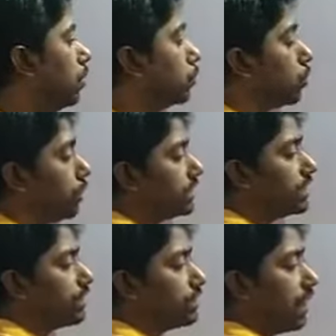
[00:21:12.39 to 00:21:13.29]
So when
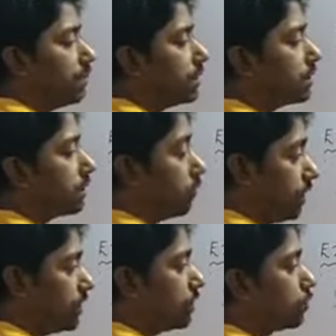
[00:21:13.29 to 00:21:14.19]
she travels,
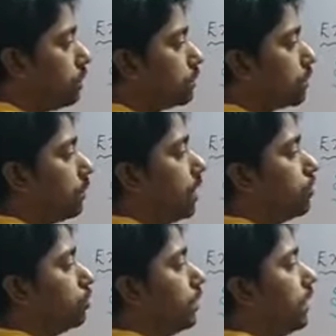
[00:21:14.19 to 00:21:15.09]
when she swims from A
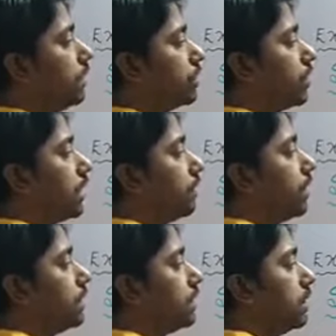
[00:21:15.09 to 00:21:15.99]
to B, she
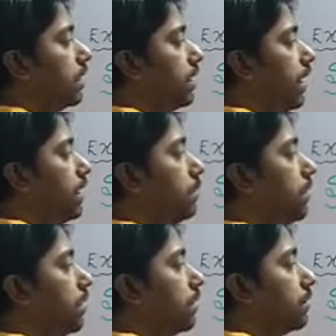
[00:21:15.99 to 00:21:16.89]
covers 90
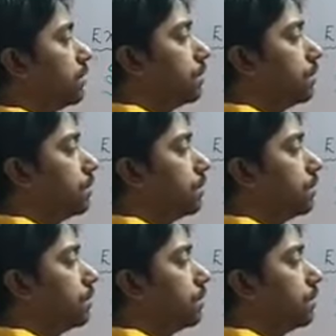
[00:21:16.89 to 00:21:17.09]
meters.